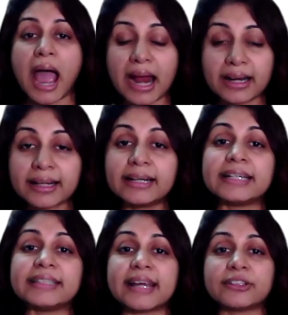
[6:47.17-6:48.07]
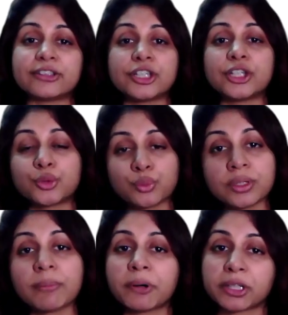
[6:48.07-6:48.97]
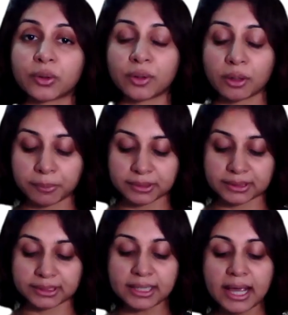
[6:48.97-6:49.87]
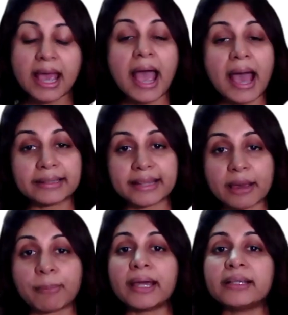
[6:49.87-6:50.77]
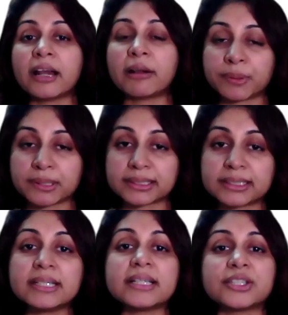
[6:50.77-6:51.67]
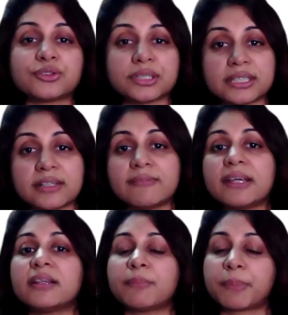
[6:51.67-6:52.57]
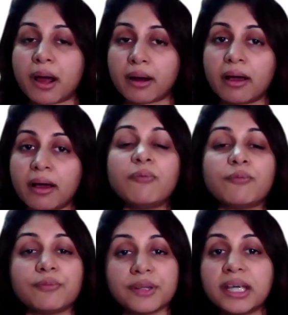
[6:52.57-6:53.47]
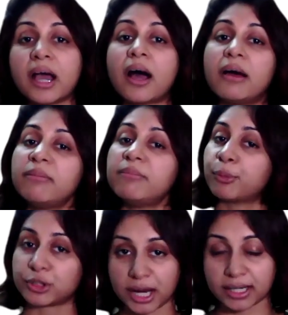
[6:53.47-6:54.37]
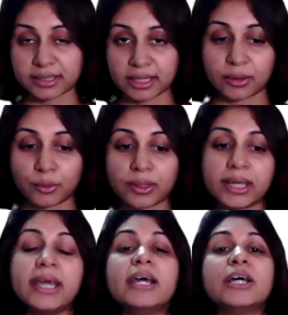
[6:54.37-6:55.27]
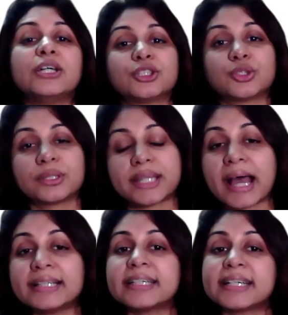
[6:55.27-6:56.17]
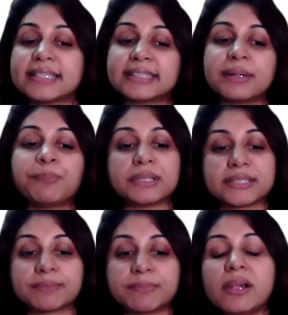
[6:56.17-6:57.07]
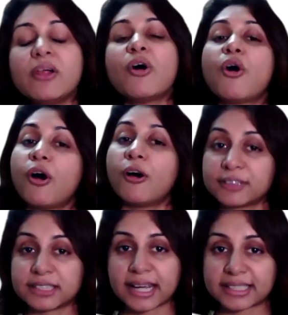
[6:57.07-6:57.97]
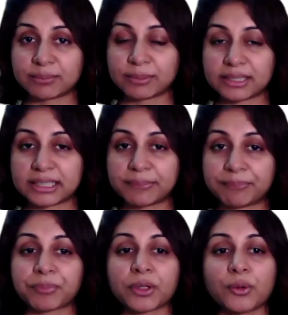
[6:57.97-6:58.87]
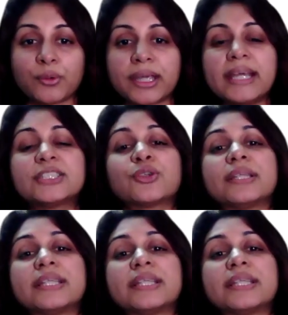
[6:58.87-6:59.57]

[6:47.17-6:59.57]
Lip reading: and our intention to the particular person, and thereby that person is receiving the prana we are projecting. Okay, so that is the principle of directability. Okay, so